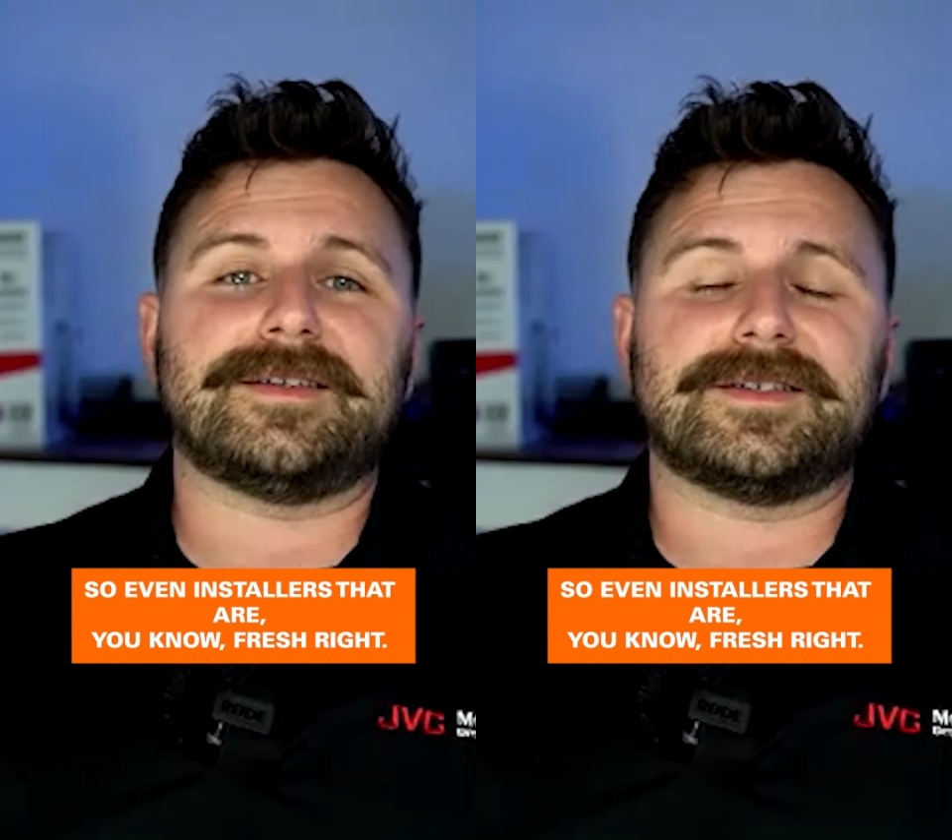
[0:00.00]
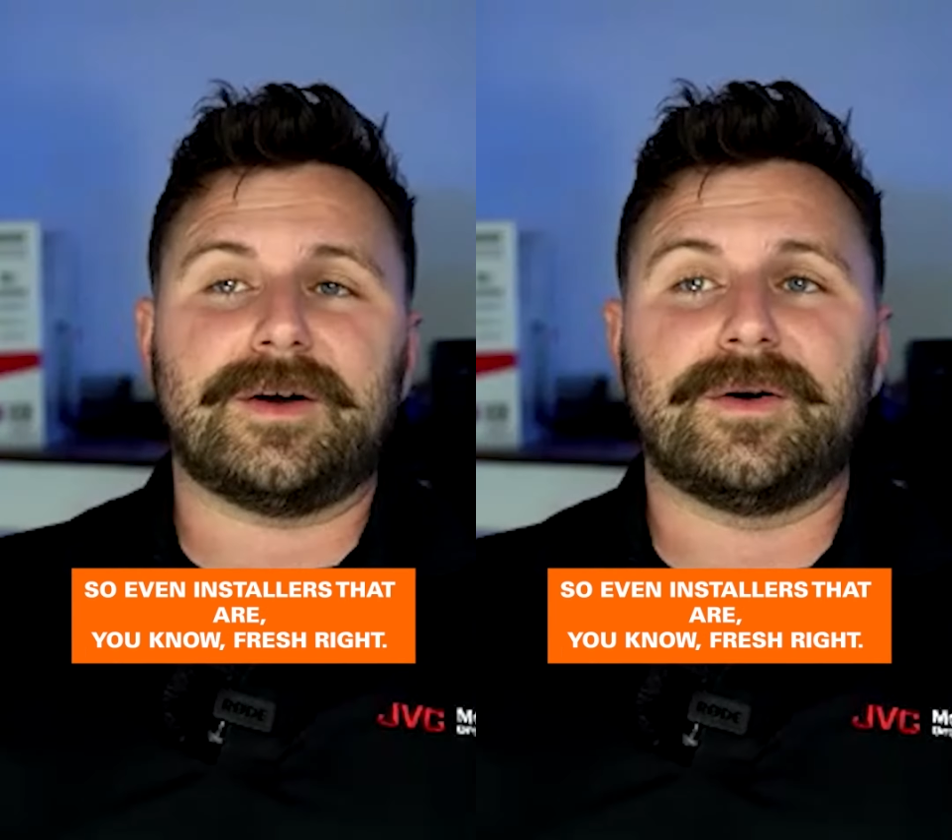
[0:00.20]

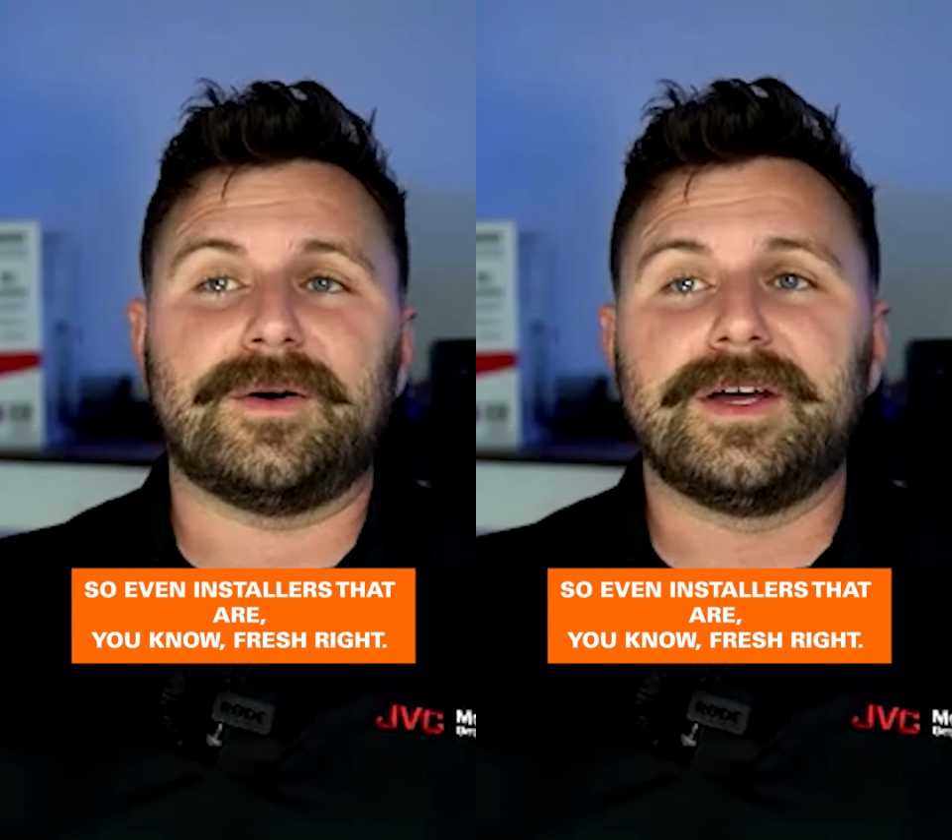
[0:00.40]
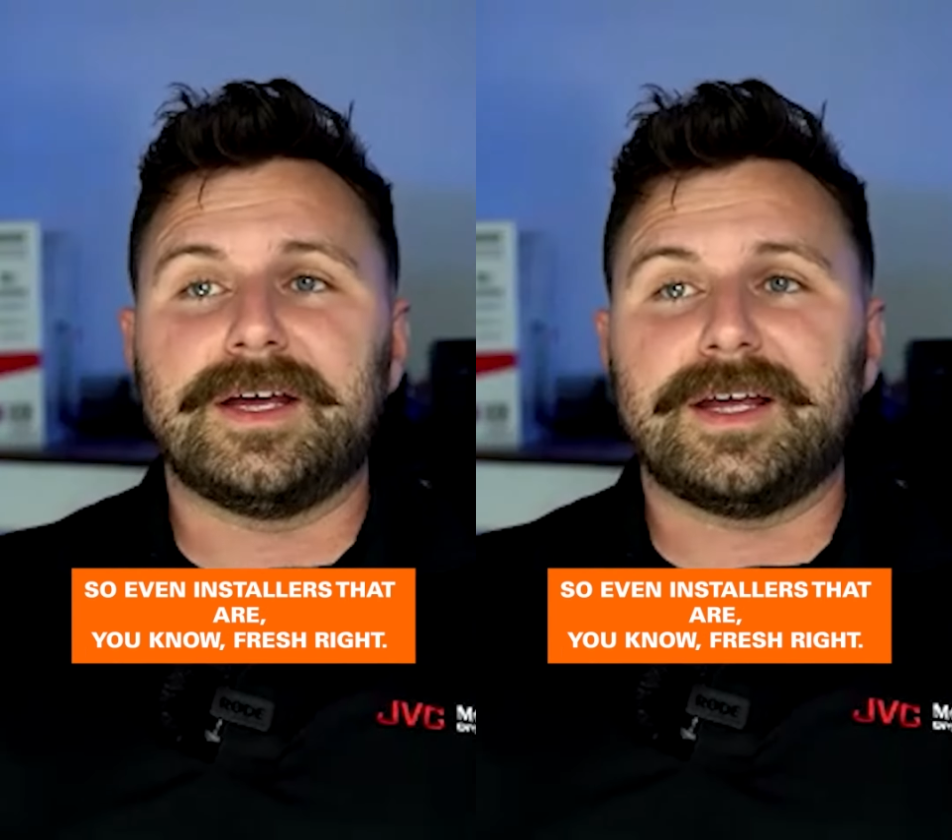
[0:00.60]
So
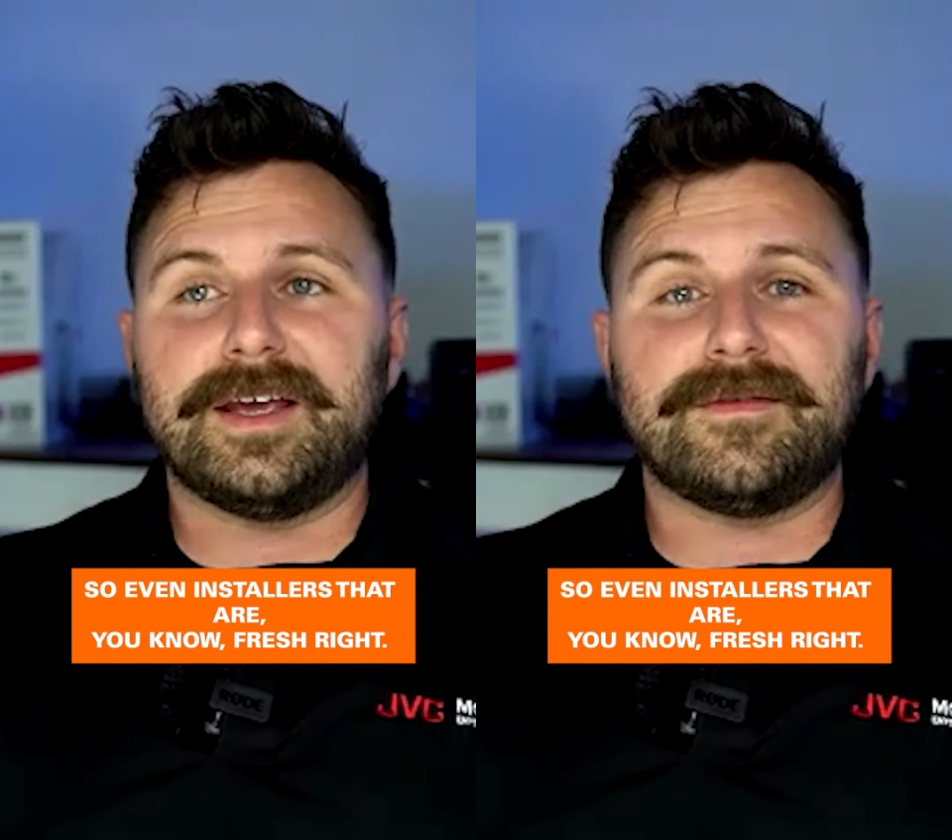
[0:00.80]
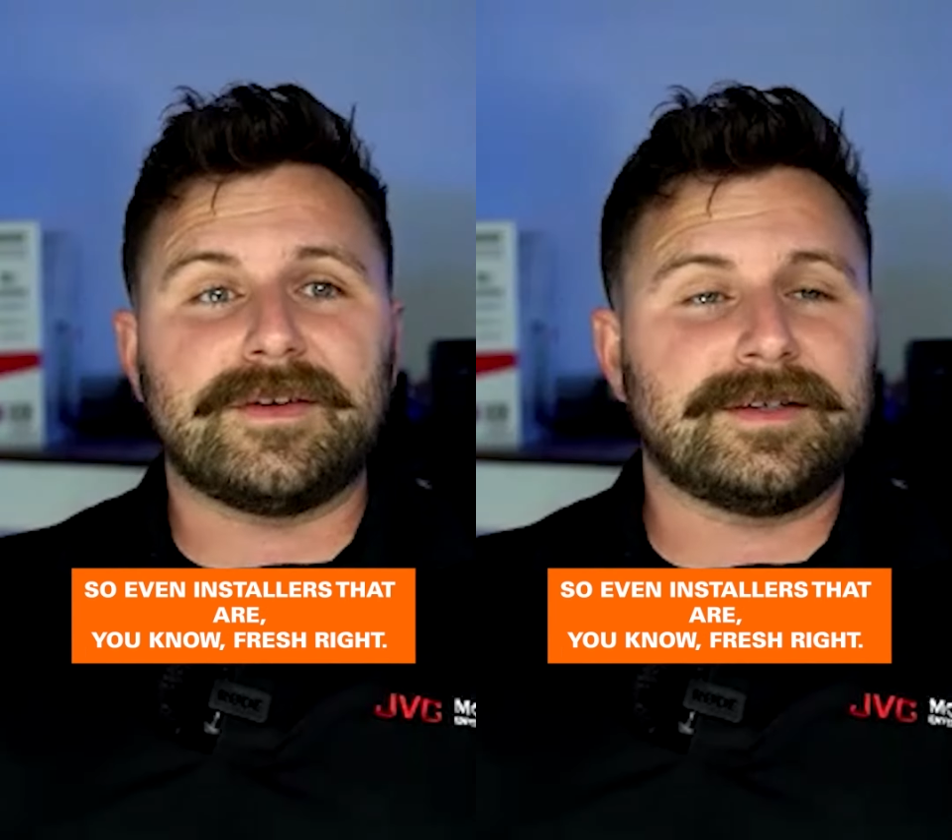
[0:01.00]

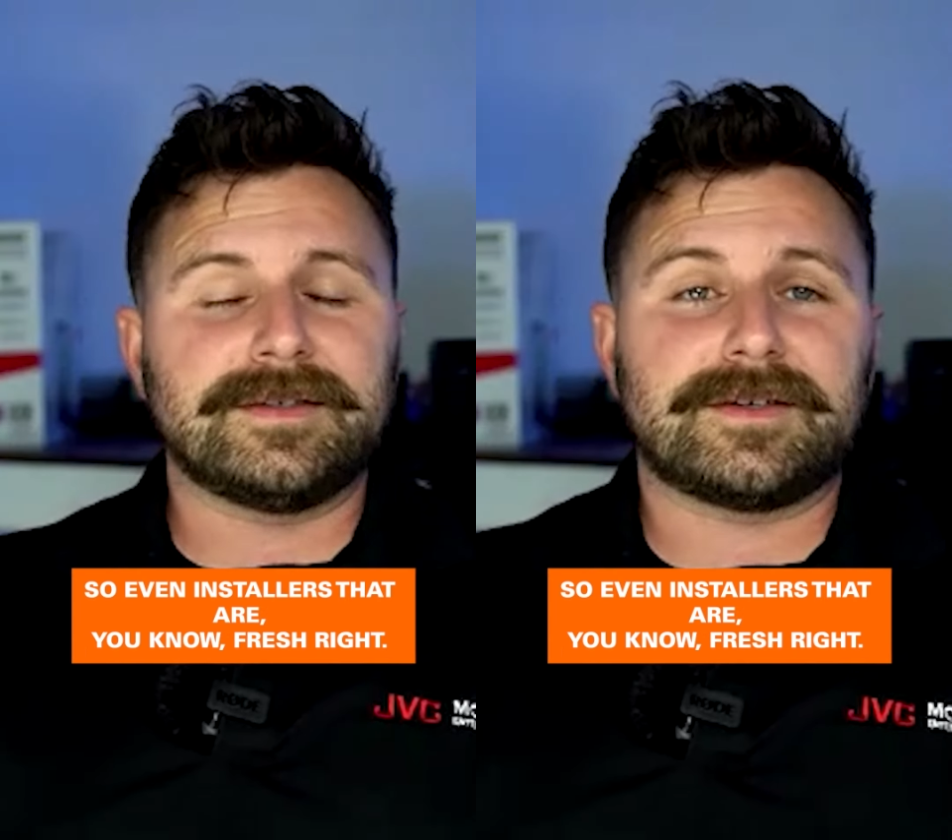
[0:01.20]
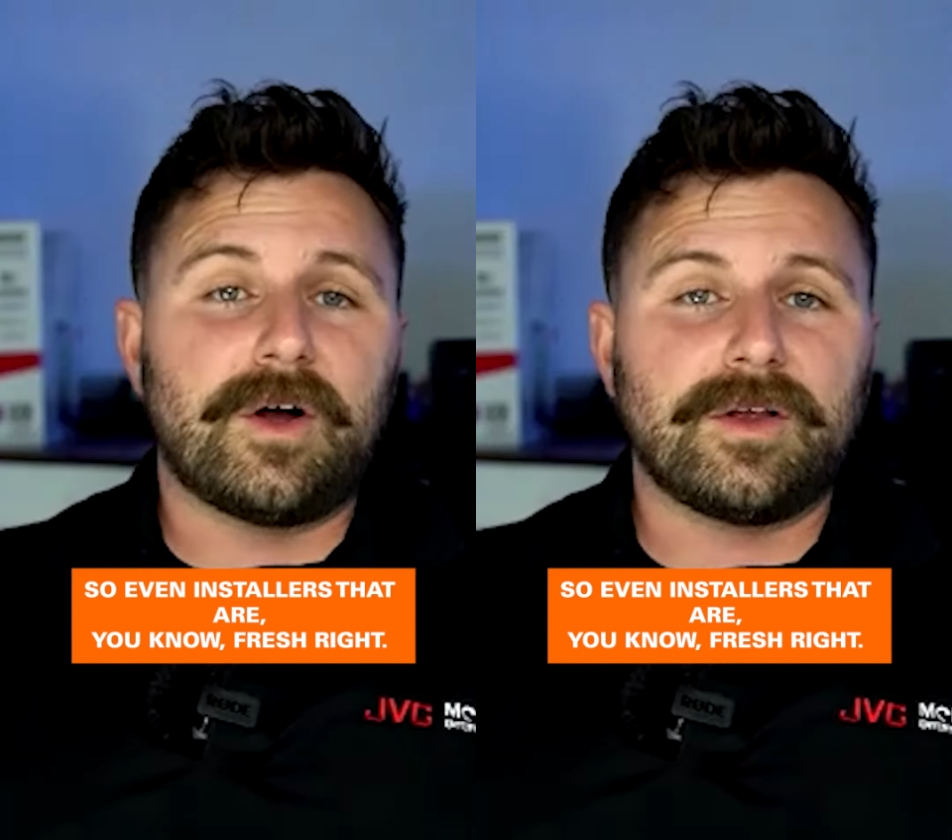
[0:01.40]
even
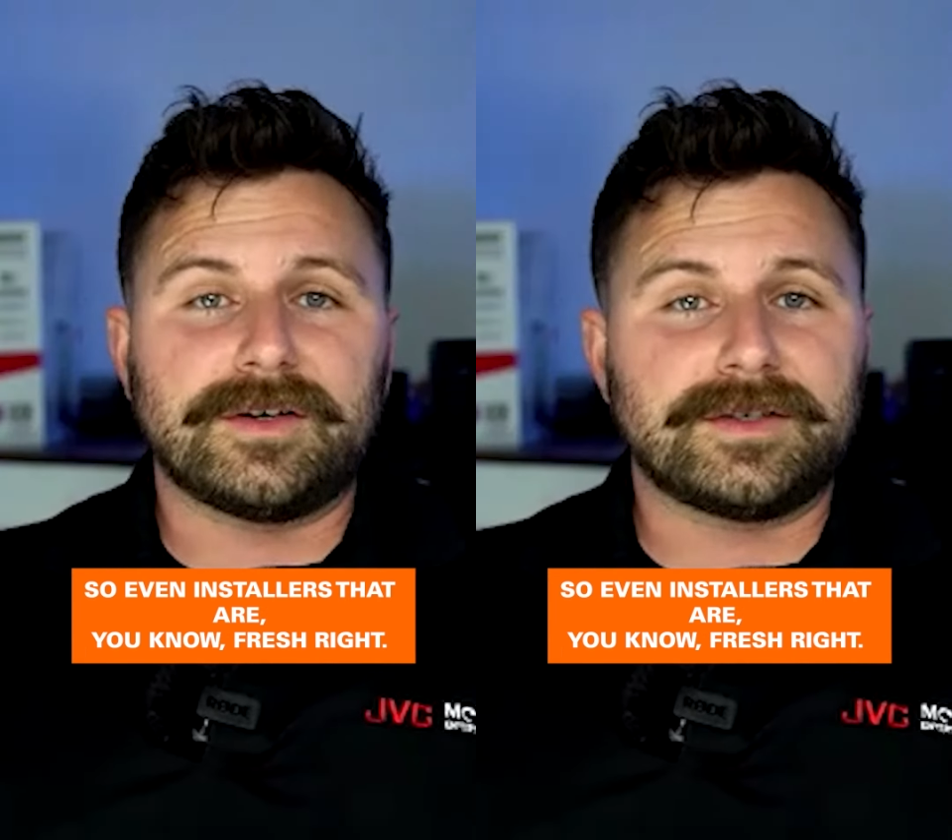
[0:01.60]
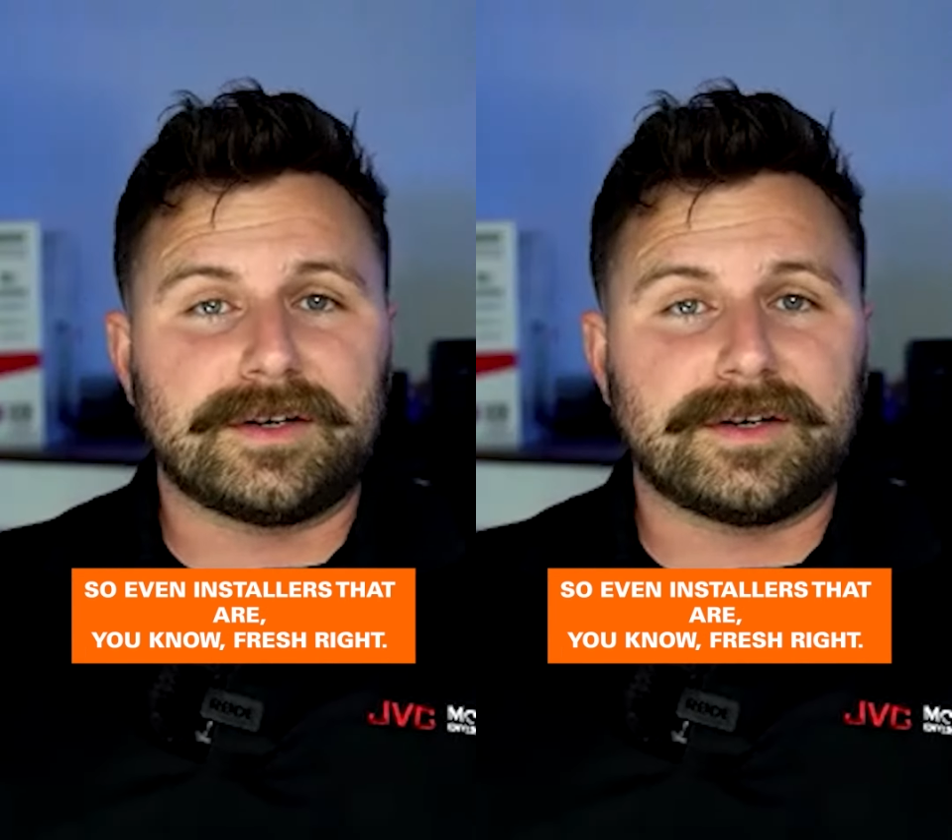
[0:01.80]
installers